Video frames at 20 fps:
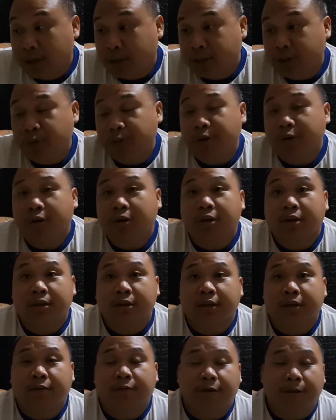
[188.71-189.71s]
So yun,
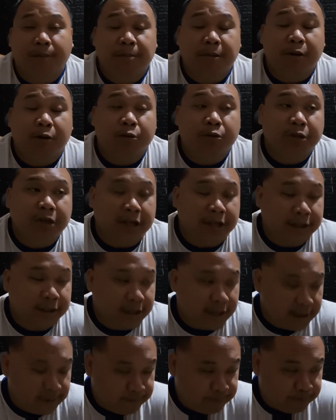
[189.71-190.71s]
magbabakuna,
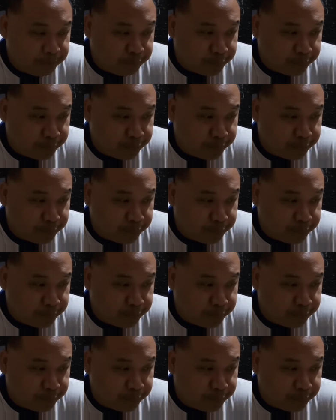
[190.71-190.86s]
and then